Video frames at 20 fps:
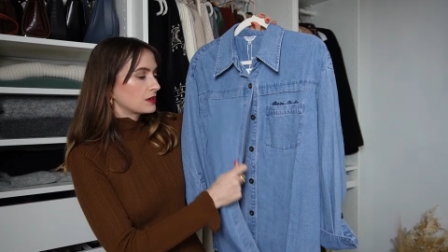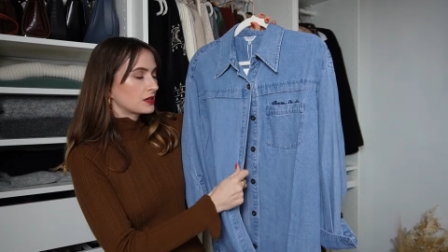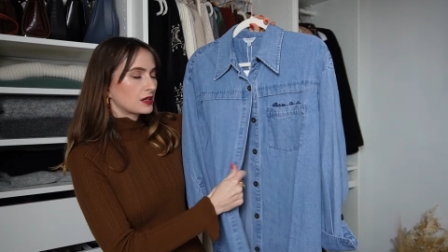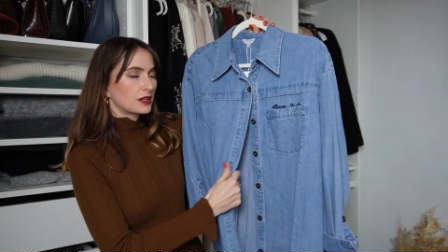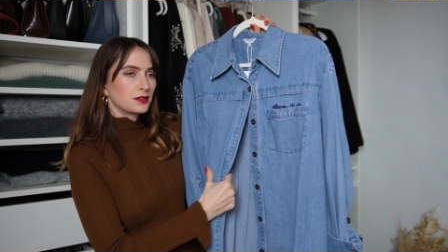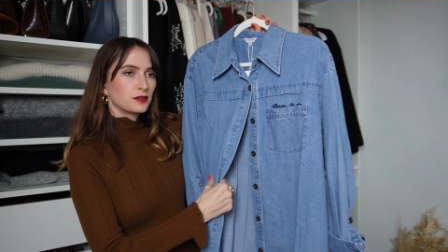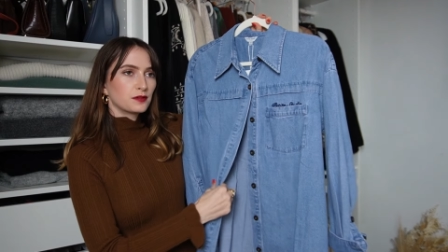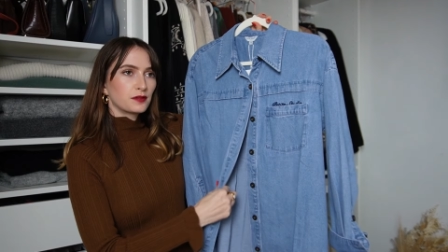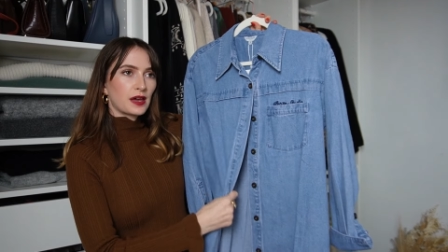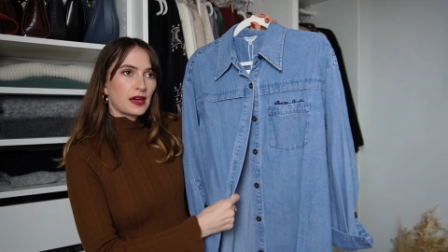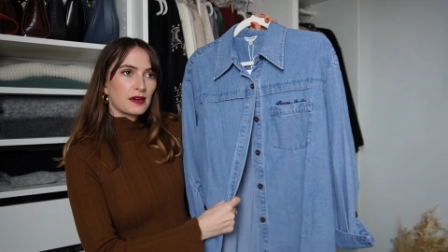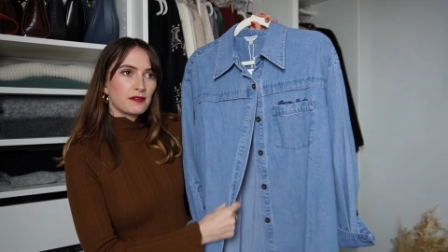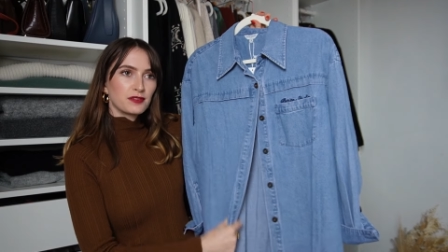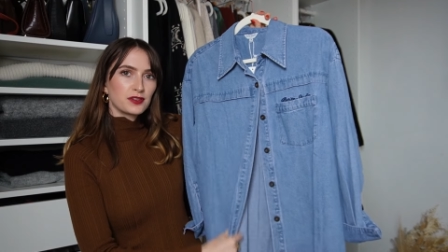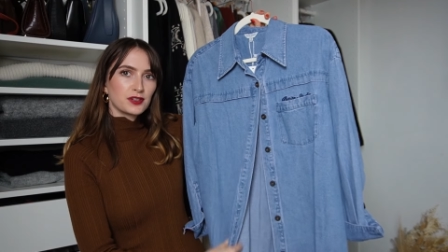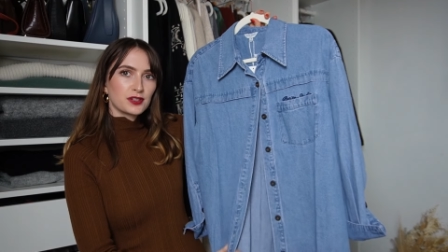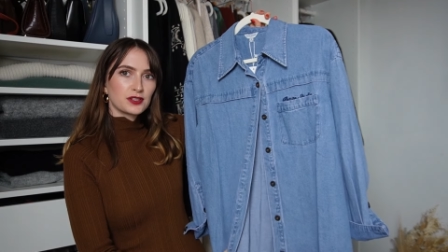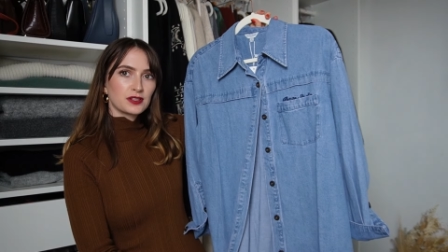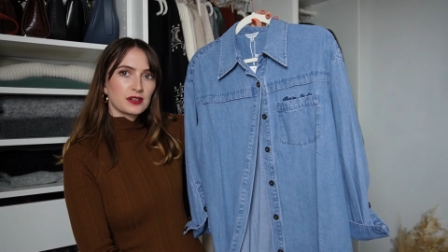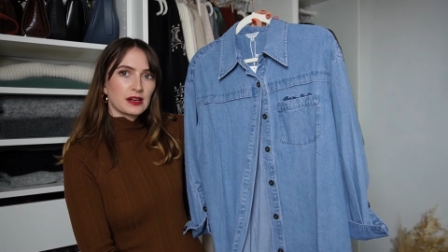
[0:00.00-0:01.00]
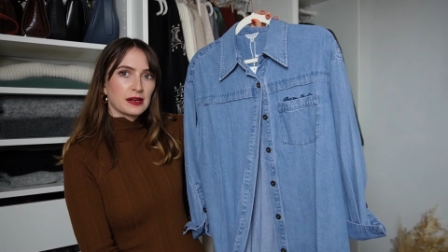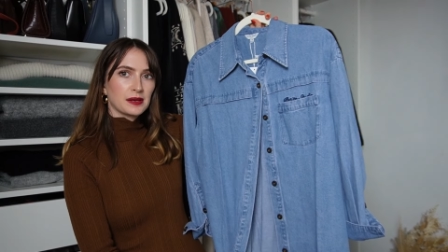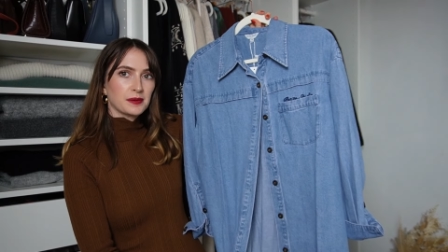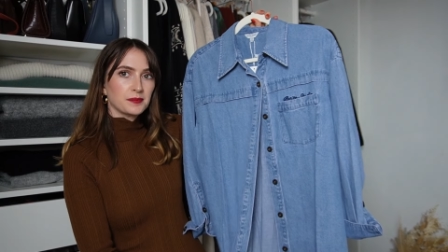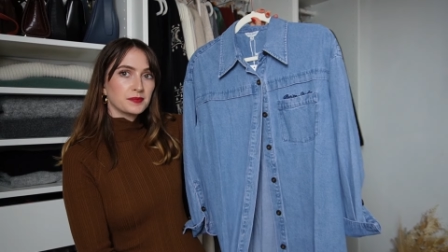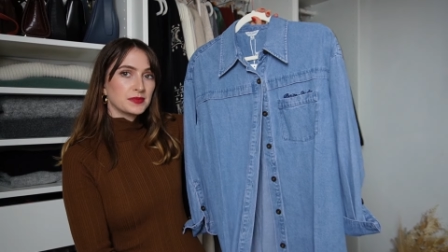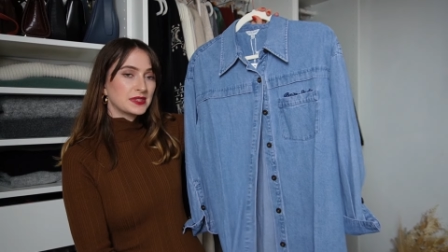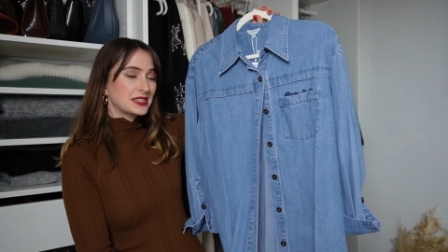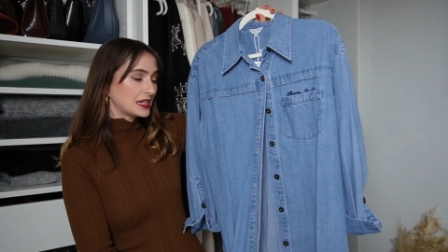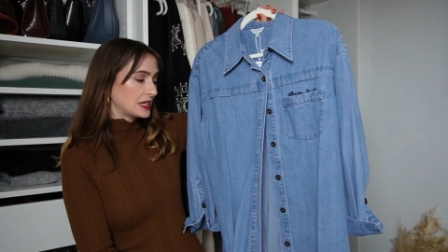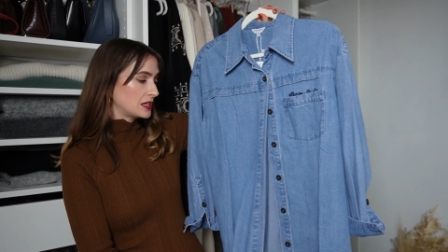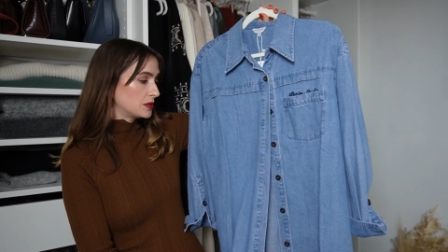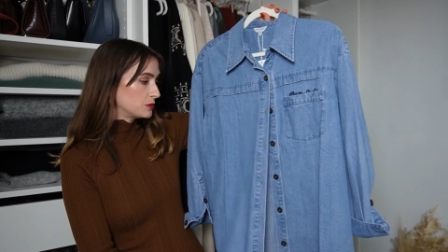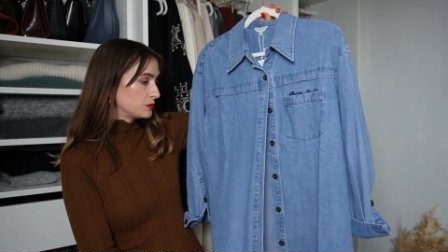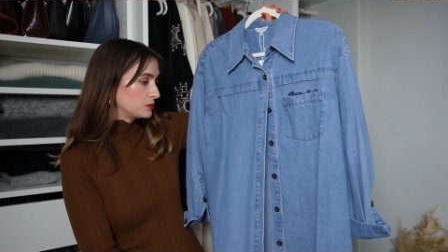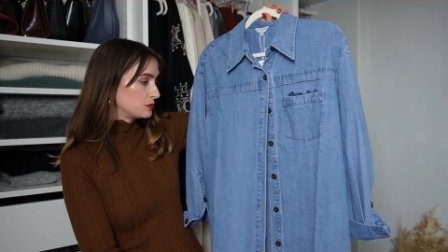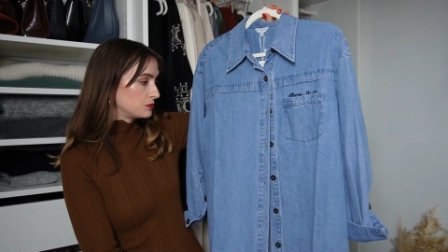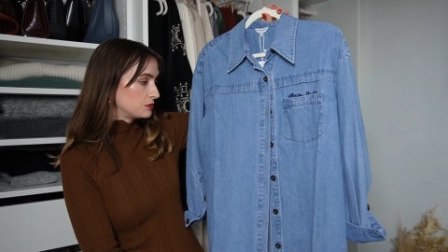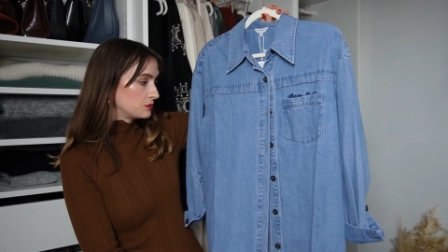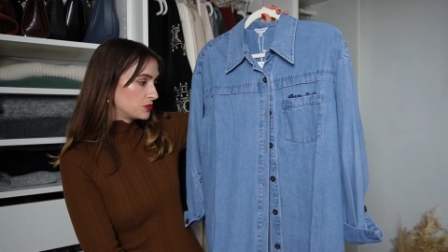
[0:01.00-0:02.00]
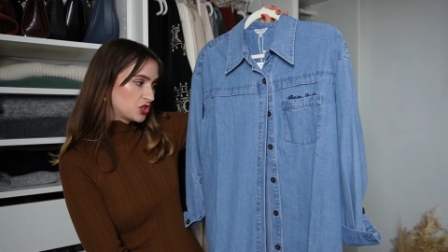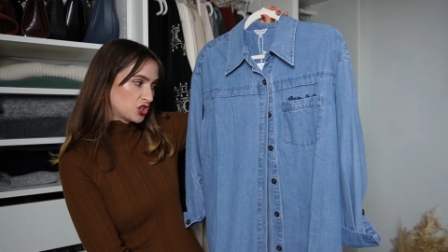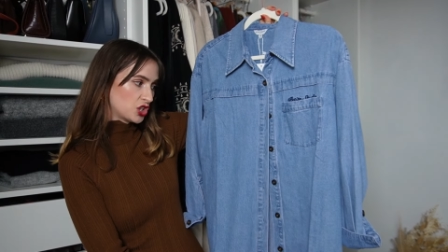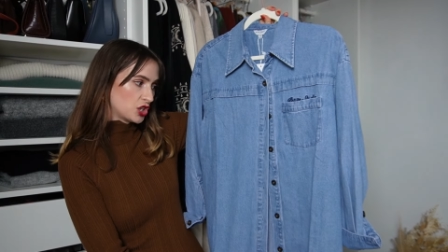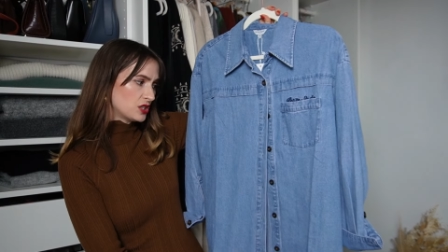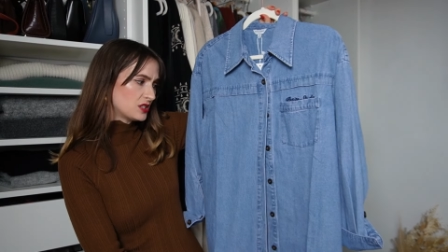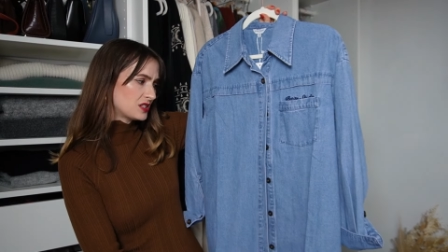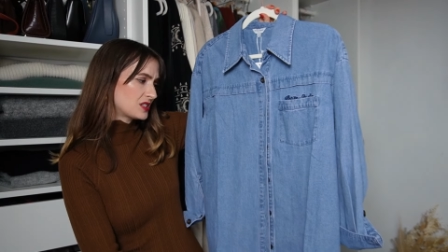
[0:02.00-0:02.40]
kind of heavier denim shirt.